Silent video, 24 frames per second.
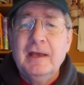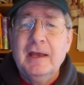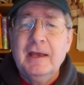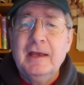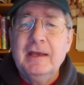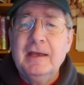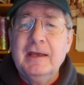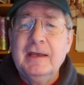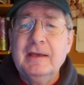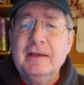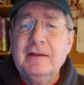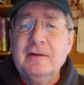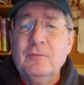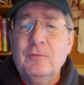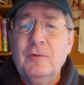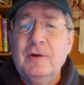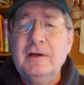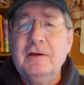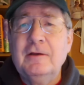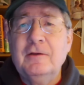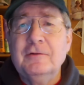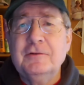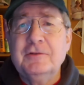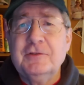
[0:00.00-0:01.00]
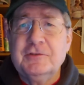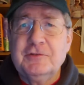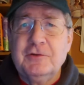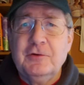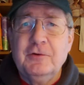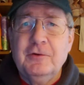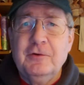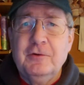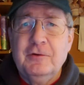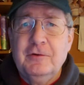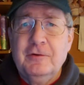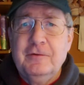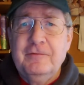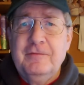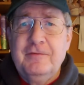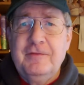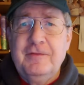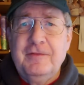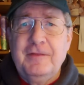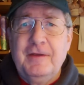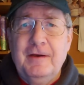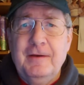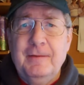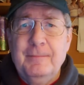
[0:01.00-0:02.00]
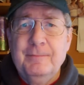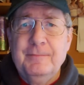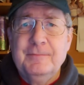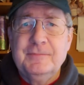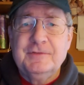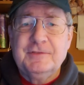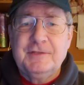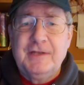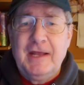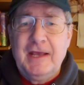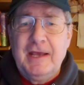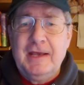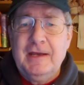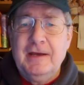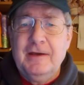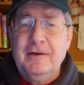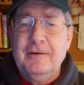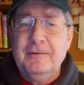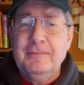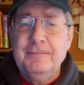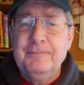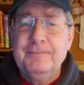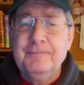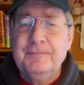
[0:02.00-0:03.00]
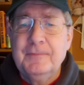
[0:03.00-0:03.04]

and well-deserved thumbs down